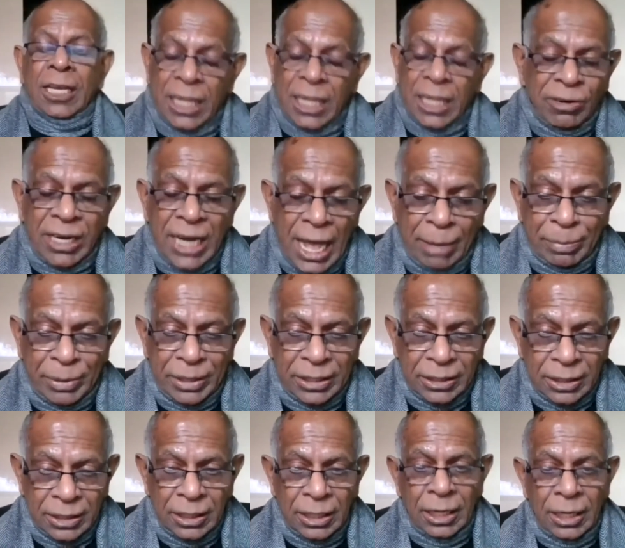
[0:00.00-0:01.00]
Then what
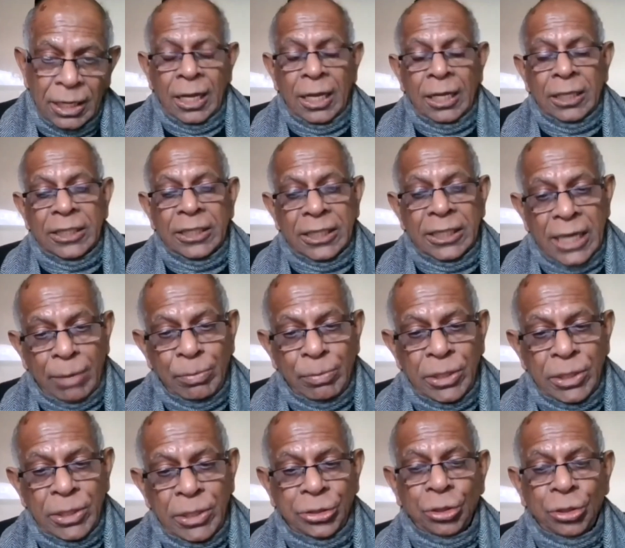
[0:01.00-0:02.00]
happened? The
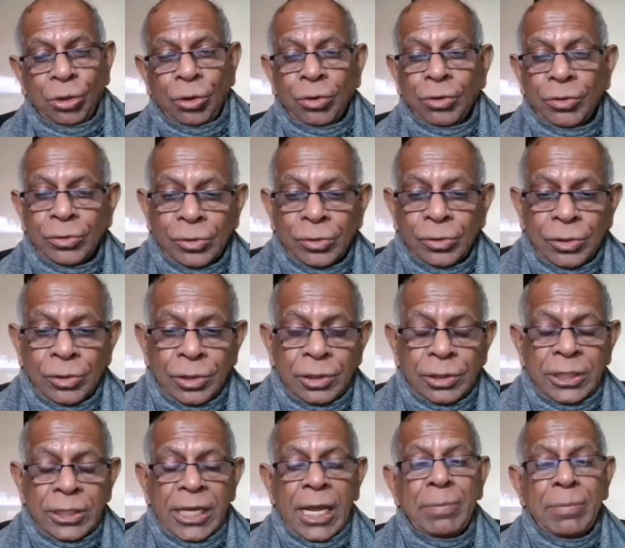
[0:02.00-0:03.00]
WHO,
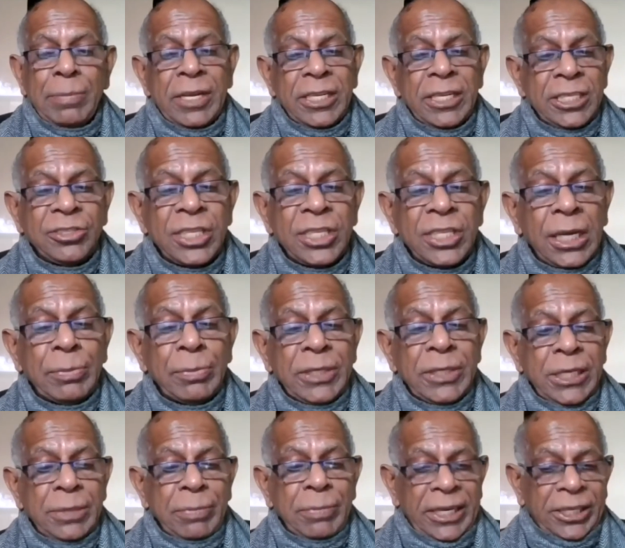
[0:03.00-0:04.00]
the emergency
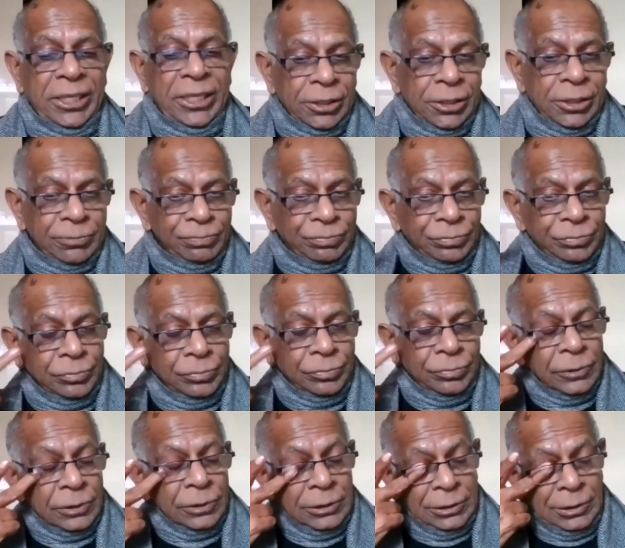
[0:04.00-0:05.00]
committee met
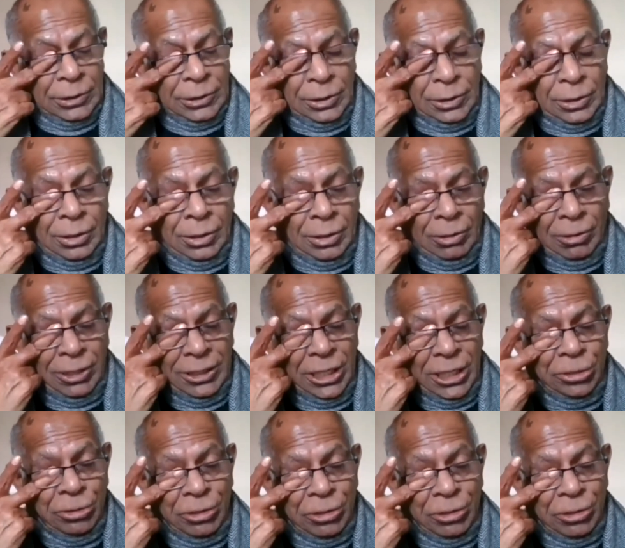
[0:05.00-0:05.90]
on the